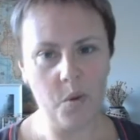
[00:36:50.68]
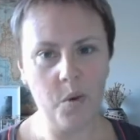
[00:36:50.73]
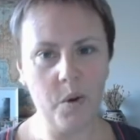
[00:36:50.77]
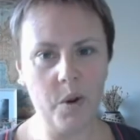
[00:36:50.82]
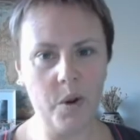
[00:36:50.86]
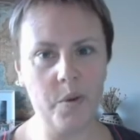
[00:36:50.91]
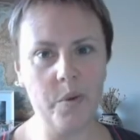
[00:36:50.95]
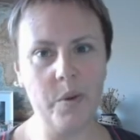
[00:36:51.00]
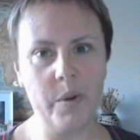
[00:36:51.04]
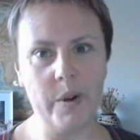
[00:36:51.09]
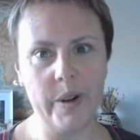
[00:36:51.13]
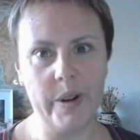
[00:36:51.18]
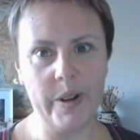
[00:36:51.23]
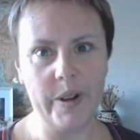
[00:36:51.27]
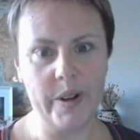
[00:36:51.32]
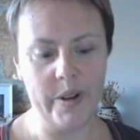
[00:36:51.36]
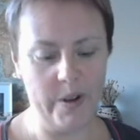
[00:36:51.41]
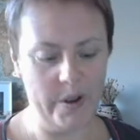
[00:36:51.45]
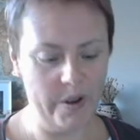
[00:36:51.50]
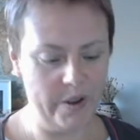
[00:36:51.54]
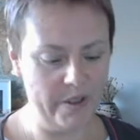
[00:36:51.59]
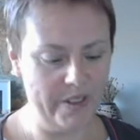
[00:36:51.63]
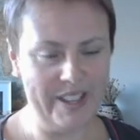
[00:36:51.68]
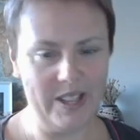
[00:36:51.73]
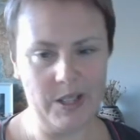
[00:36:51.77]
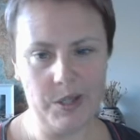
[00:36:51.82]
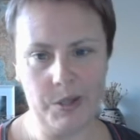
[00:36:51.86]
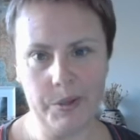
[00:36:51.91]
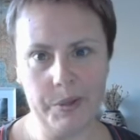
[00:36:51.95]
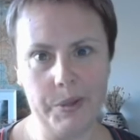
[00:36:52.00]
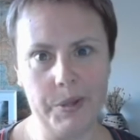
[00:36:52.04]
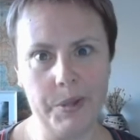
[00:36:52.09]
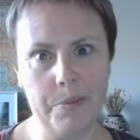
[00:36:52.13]
to win
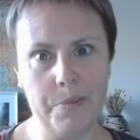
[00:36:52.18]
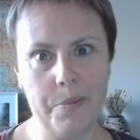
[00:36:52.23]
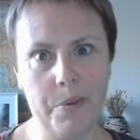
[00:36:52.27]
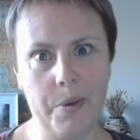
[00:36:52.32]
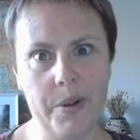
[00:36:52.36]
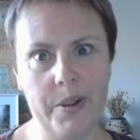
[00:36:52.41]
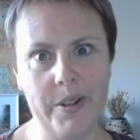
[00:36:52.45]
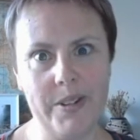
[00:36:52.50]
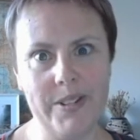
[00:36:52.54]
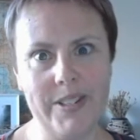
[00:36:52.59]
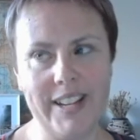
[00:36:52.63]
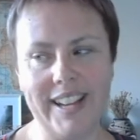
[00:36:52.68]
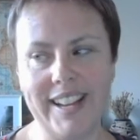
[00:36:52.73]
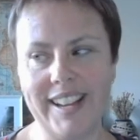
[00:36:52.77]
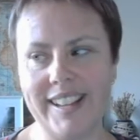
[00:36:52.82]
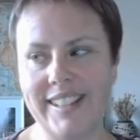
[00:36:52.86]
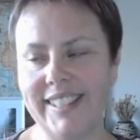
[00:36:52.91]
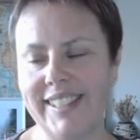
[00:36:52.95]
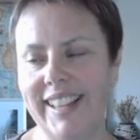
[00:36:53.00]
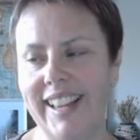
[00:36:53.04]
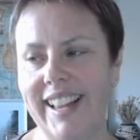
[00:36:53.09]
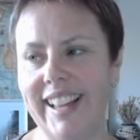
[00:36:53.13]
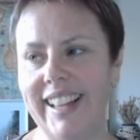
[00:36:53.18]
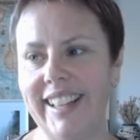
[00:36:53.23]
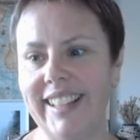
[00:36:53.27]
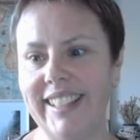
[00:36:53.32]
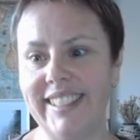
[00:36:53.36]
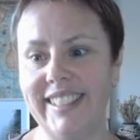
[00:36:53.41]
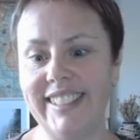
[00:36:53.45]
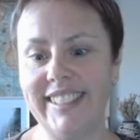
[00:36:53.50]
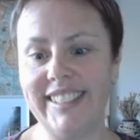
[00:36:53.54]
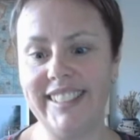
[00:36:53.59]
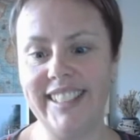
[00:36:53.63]
because I want to work
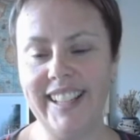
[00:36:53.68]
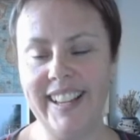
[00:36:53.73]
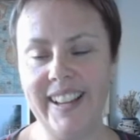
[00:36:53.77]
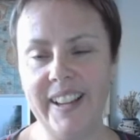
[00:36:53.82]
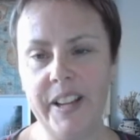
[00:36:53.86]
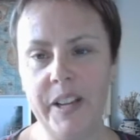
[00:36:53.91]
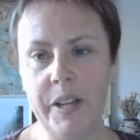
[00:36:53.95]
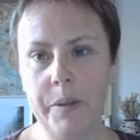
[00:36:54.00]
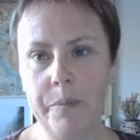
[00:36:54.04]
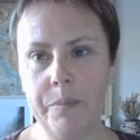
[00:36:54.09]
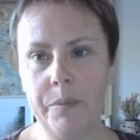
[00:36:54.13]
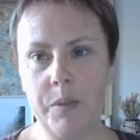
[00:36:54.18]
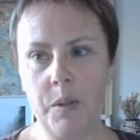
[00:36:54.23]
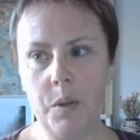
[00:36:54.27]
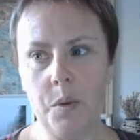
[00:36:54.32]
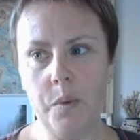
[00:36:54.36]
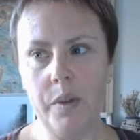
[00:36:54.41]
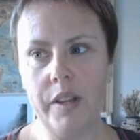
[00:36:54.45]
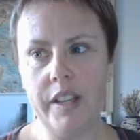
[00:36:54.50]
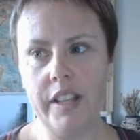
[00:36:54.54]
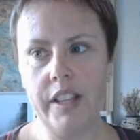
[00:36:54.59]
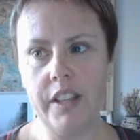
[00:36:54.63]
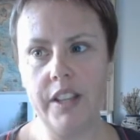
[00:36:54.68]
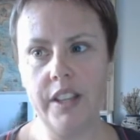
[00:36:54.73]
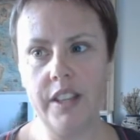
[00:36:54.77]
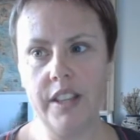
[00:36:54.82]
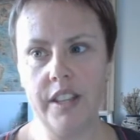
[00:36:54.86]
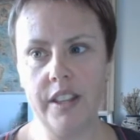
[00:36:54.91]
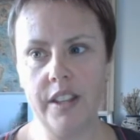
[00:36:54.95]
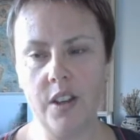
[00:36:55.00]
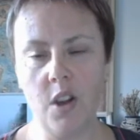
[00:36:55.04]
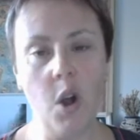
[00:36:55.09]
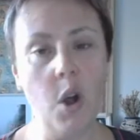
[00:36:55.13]
on these sorts of projects.
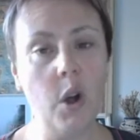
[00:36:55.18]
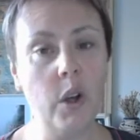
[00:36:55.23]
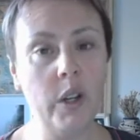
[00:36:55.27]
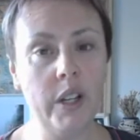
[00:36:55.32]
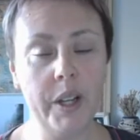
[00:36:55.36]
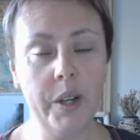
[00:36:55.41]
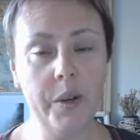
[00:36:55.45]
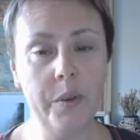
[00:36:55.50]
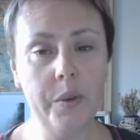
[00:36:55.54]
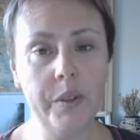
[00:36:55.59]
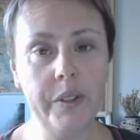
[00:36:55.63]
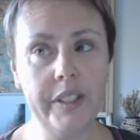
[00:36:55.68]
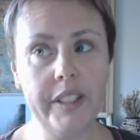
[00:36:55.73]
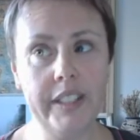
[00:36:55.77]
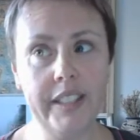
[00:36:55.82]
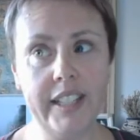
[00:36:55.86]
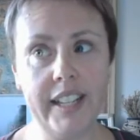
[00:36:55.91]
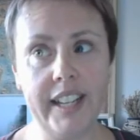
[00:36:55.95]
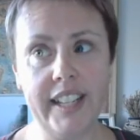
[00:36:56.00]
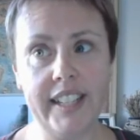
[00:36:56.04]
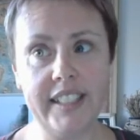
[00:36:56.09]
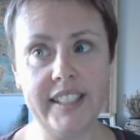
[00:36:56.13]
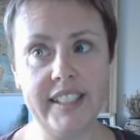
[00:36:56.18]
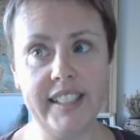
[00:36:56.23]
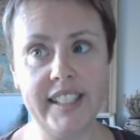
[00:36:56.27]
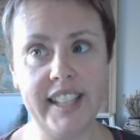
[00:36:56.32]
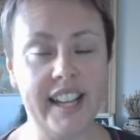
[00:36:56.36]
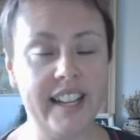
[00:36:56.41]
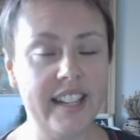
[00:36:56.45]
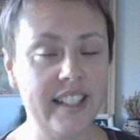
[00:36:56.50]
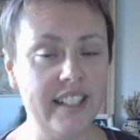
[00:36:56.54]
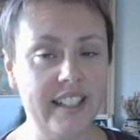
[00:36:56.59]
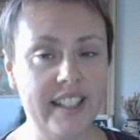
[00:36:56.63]
And with
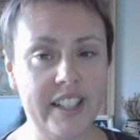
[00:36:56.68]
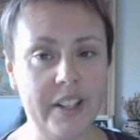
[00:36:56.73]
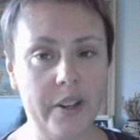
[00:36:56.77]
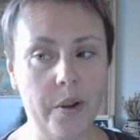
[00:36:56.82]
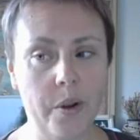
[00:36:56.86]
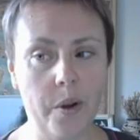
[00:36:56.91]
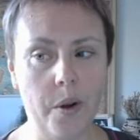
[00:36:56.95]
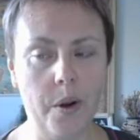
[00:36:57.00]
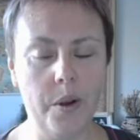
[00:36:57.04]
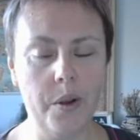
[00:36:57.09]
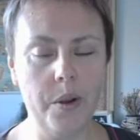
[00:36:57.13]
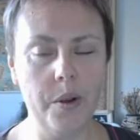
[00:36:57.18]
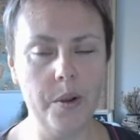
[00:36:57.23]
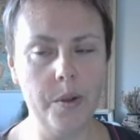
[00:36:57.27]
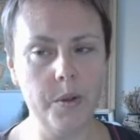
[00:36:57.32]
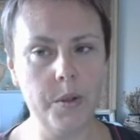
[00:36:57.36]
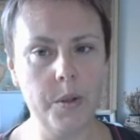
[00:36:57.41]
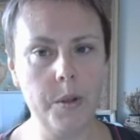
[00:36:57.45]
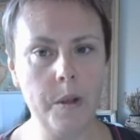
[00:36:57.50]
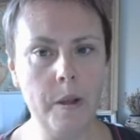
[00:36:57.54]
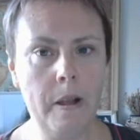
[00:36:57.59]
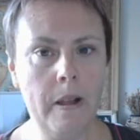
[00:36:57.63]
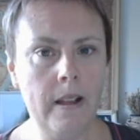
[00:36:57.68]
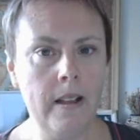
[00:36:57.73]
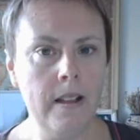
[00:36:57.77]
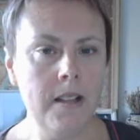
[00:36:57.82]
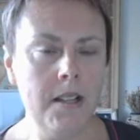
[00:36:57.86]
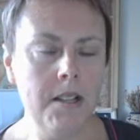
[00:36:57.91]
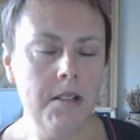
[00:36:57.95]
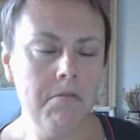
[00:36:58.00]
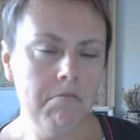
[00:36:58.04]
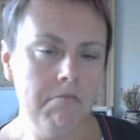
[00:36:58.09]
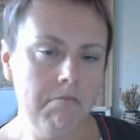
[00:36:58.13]
Collingwood
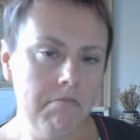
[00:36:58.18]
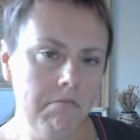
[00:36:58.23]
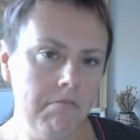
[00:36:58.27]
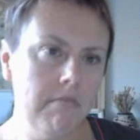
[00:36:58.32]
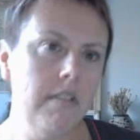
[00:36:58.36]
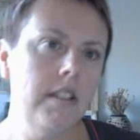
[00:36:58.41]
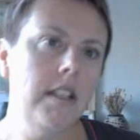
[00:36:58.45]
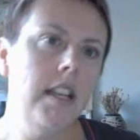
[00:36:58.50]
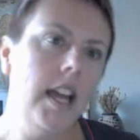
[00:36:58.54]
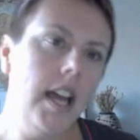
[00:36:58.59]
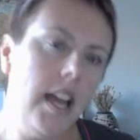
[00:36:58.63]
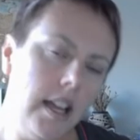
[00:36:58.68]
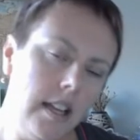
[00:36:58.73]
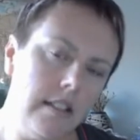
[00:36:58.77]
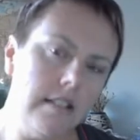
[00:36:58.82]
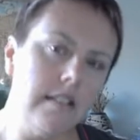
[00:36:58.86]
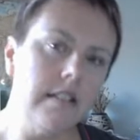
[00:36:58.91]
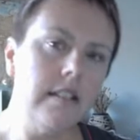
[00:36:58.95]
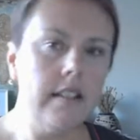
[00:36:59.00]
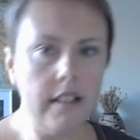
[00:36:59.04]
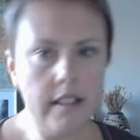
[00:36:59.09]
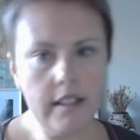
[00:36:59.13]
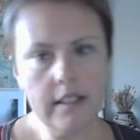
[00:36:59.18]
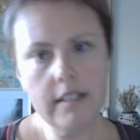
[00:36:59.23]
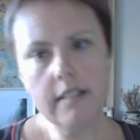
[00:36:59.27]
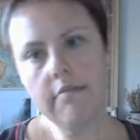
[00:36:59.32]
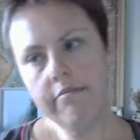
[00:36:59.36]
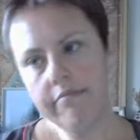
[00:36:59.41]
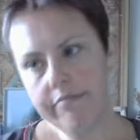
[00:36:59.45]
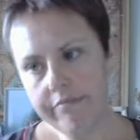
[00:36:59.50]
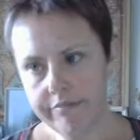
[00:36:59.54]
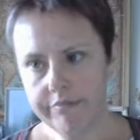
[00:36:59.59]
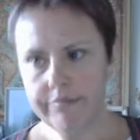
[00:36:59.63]
and the Adelaide Crows,
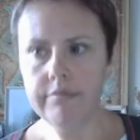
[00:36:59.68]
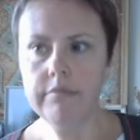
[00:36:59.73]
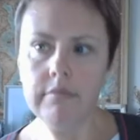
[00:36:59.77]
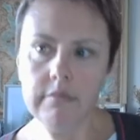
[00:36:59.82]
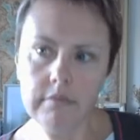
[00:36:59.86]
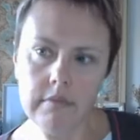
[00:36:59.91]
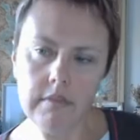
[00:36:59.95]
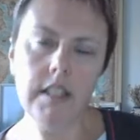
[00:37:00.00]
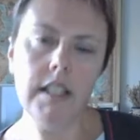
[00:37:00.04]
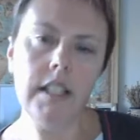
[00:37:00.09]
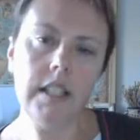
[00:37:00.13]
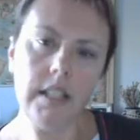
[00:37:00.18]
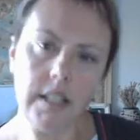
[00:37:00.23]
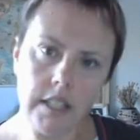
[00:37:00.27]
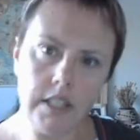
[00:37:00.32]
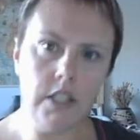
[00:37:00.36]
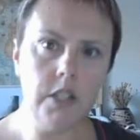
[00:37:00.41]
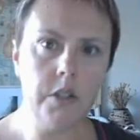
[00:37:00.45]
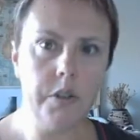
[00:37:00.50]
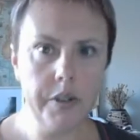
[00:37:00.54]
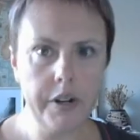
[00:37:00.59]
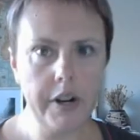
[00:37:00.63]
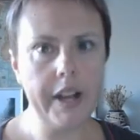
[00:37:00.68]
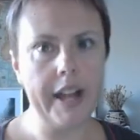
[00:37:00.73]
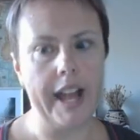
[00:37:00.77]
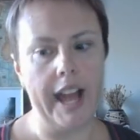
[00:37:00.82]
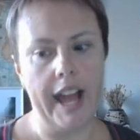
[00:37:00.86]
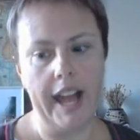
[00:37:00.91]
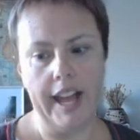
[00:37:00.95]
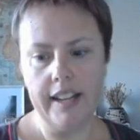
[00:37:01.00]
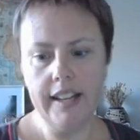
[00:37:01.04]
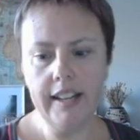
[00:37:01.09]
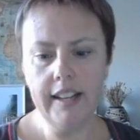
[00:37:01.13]
yeah, they're,
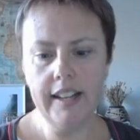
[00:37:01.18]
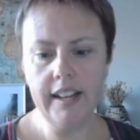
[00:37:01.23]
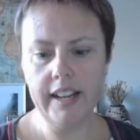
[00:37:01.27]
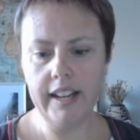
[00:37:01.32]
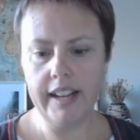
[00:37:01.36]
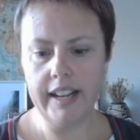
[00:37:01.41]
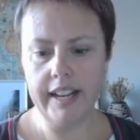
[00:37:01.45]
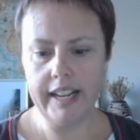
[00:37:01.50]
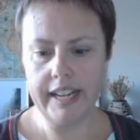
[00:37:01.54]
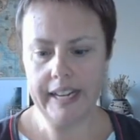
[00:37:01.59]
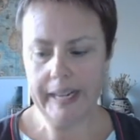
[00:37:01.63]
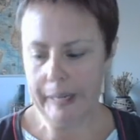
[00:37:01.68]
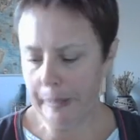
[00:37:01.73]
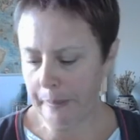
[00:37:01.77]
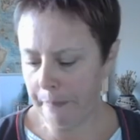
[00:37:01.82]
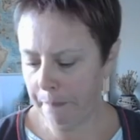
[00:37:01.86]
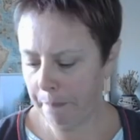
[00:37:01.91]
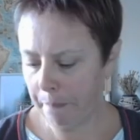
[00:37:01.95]
they're, they're